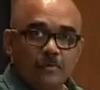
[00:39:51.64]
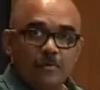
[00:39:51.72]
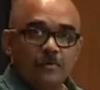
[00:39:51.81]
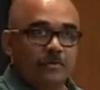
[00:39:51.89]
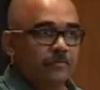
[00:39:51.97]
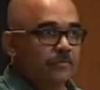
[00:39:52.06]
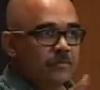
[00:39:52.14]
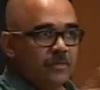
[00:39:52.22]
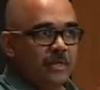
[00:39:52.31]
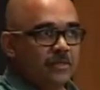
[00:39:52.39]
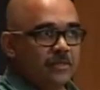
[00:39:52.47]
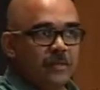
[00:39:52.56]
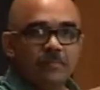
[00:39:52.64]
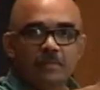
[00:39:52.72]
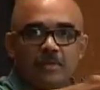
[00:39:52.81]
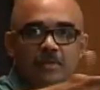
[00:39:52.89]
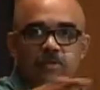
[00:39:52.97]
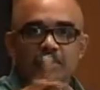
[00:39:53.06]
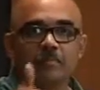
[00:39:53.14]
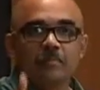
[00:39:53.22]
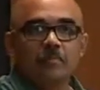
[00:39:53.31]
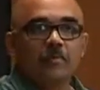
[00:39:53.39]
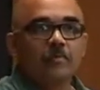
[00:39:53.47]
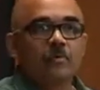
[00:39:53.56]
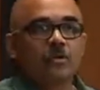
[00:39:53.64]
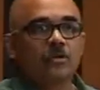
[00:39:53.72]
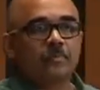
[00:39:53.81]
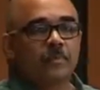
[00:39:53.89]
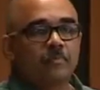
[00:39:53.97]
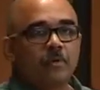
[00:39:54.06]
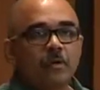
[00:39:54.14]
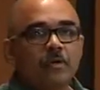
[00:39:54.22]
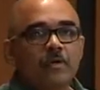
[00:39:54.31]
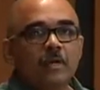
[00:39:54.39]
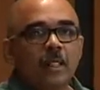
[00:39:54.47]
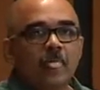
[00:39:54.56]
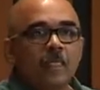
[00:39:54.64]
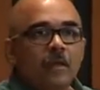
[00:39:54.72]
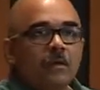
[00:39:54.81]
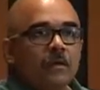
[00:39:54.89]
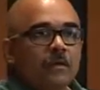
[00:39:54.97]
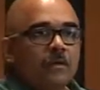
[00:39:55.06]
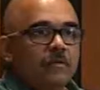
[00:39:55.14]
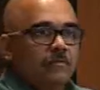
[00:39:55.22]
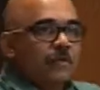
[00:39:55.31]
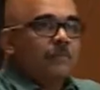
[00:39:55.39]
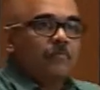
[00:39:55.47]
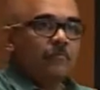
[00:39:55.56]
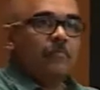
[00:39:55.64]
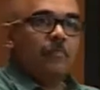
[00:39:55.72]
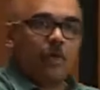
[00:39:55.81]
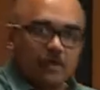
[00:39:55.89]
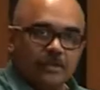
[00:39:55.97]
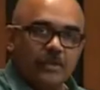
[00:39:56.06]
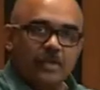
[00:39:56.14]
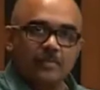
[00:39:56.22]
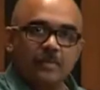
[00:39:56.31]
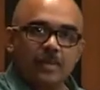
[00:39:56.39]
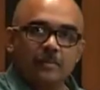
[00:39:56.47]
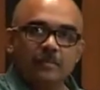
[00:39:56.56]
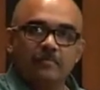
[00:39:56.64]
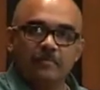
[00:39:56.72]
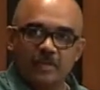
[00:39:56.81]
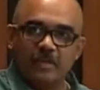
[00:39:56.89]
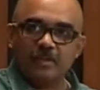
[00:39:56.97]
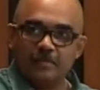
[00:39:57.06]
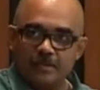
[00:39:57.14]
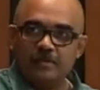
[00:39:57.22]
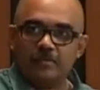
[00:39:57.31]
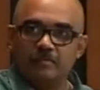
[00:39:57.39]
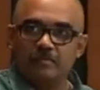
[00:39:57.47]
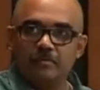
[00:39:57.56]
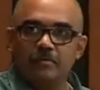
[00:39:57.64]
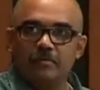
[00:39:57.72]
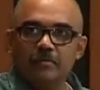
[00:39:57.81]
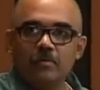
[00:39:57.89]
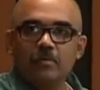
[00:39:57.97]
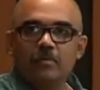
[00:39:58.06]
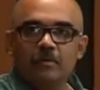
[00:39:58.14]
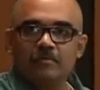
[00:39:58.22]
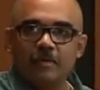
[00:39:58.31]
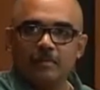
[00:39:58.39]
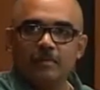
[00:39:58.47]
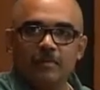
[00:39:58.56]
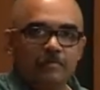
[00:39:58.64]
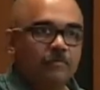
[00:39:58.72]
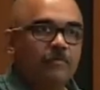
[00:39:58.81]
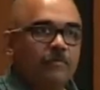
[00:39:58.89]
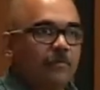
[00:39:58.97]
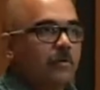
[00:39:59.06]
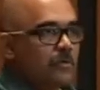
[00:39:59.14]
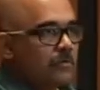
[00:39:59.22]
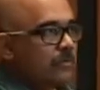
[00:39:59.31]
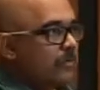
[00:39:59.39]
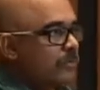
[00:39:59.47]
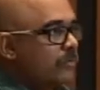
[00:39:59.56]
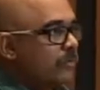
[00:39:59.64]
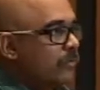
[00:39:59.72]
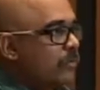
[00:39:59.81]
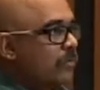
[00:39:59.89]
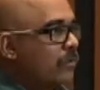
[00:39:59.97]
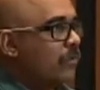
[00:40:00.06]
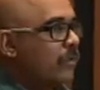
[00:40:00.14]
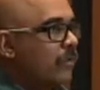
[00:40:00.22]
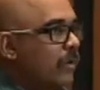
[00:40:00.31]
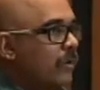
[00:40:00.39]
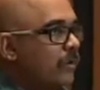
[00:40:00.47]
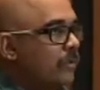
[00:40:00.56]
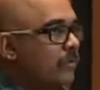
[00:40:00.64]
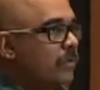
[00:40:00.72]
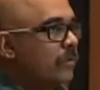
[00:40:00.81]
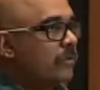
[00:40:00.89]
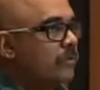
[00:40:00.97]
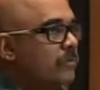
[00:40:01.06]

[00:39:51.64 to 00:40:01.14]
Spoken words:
point of view, like somebody here brought up that point, film watching has become very expensive. So if you go with a family of four and you go, you know,